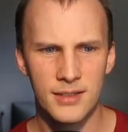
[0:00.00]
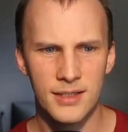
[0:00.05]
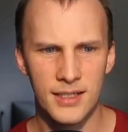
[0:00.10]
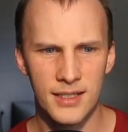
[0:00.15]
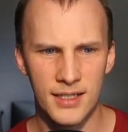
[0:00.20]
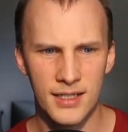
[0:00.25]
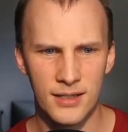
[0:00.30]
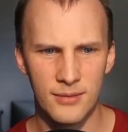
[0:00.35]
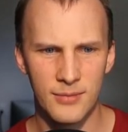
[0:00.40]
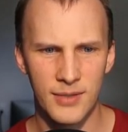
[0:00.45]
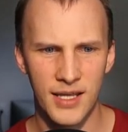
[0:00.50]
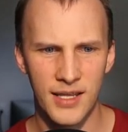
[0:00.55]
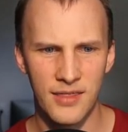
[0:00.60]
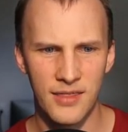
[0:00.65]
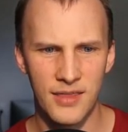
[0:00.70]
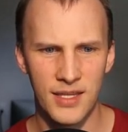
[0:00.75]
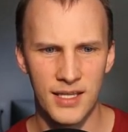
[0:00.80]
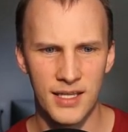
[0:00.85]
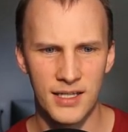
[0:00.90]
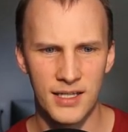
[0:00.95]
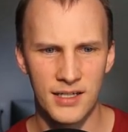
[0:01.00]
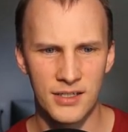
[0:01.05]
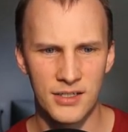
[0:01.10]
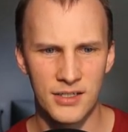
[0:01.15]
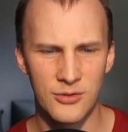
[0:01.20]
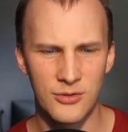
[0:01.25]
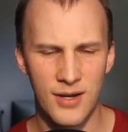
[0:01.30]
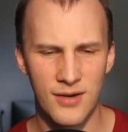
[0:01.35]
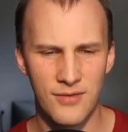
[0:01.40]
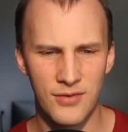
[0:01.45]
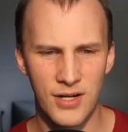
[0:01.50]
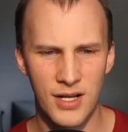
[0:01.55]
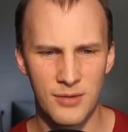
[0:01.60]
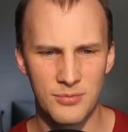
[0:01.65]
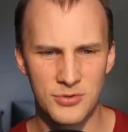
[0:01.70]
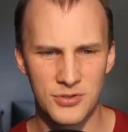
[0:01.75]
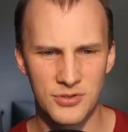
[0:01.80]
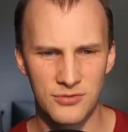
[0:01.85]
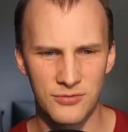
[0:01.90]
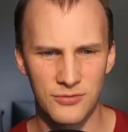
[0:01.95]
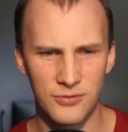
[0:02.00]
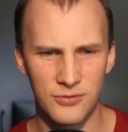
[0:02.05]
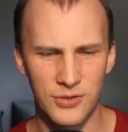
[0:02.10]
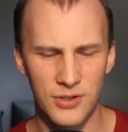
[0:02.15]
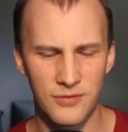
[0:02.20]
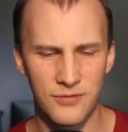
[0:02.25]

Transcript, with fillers: Um, and then you have an option for